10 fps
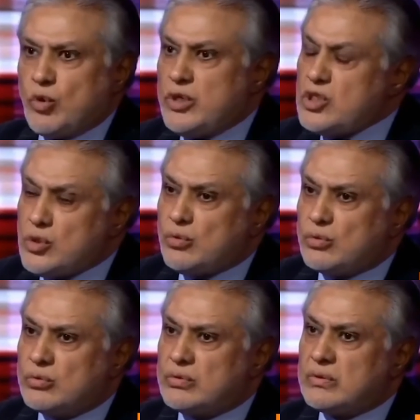I have no
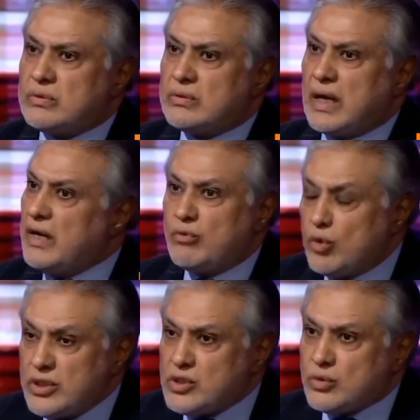issue. I
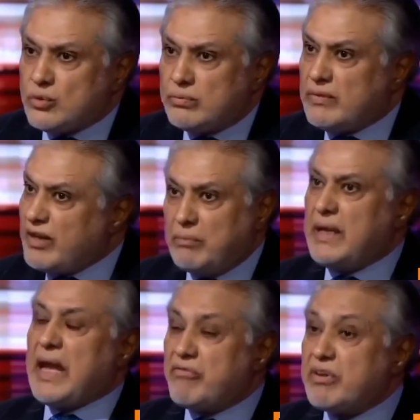have no issue. My
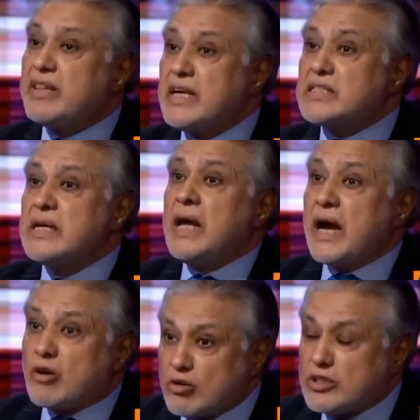family, everything is
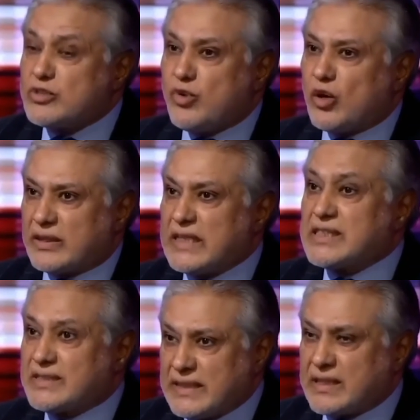accounted for.
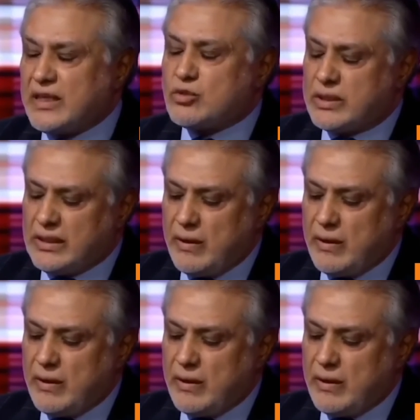That's exactly...